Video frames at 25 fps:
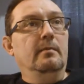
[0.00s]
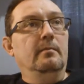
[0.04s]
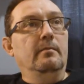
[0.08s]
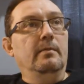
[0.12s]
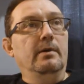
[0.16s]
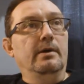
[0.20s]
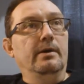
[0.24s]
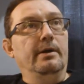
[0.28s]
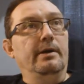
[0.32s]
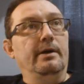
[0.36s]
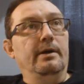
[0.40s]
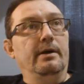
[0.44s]

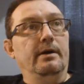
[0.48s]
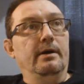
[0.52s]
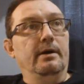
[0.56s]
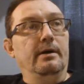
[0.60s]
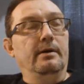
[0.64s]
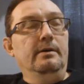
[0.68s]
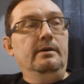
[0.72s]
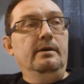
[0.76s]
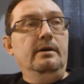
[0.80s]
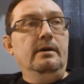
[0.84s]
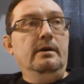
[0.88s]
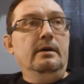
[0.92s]

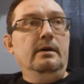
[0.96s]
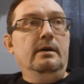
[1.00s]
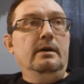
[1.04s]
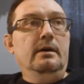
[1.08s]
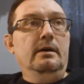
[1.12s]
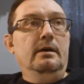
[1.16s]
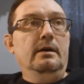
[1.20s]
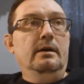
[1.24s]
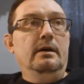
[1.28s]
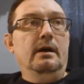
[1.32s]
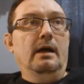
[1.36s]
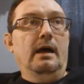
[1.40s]
But
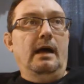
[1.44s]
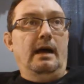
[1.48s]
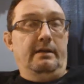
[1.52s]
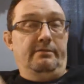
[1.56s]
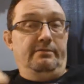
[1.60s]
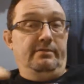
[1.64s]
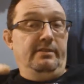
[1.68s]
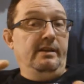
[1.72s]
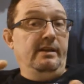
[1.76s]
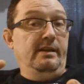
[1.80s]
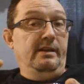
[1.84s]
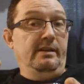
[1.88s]

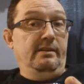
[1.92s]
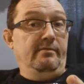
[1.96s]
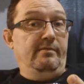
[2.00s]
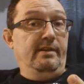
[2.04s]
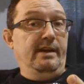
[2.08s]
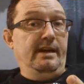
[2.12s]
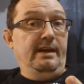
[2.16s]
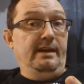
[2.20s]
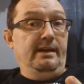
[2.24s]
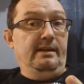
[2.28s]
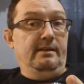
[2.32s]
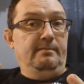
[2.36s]
I've seen the
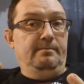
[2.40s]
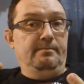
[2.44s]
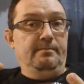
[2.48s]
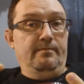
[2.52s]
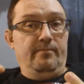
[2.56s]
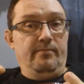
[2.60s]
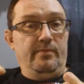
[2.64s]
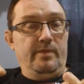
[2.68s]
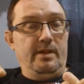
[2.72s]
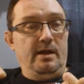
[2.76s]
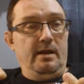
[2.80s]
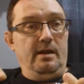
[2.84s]
van,
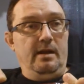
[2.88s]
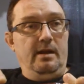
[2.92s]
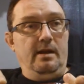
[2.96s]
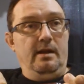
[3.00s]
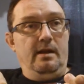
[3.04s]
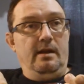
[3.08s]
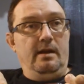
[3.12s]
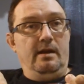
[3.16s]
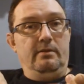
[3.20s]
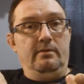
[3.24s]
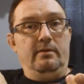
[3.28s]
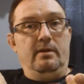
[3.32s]

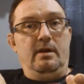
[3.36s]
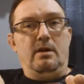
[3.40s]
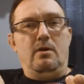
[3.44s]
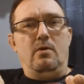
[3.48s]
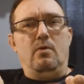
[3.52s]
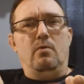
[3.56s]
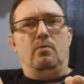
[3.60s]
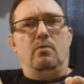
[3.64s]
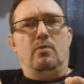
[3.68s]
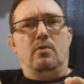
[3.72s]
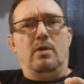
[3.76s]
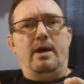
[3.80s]
and I was like,
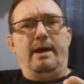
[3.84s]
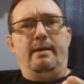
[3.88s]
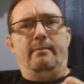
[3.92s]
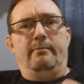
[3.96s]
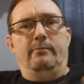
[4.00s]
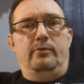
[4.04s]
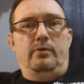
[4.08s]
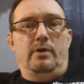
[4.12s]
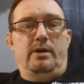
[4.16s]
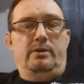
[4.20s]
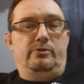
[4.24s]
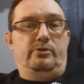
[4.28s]
oh, crap.
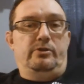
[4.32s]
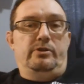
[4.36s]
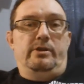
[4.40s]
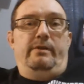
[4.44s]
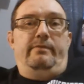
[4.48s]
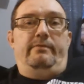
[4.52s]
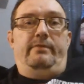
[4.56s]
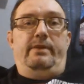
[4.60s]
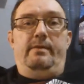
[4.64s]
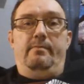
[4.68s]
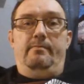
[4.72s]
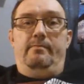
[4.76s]
So I
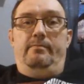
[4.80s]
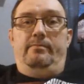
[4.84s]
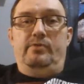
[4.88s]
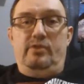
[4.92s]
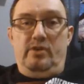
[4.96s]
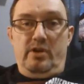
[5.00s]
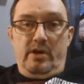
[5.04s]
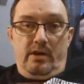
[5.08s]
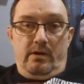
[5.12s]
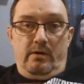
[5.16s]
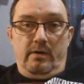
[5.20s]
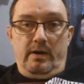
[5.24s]
shoved them
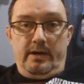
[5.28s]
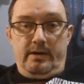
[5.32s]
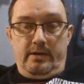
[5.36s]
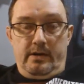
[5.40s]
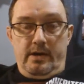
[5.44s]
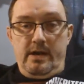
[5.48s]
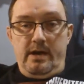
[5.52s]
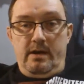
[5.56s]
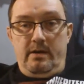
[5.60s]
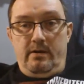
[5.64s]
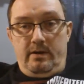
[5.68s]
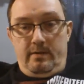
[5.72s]
cigarettes
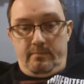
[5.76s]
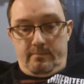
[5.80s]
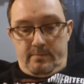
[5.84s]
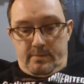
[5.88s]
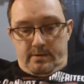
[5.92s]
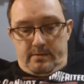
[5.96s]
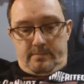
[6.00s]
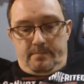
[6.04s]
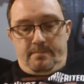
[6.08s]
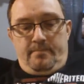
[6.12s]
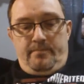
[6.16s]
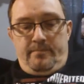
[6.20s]
down in
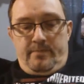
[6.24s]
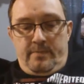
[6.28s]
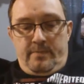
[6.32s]
my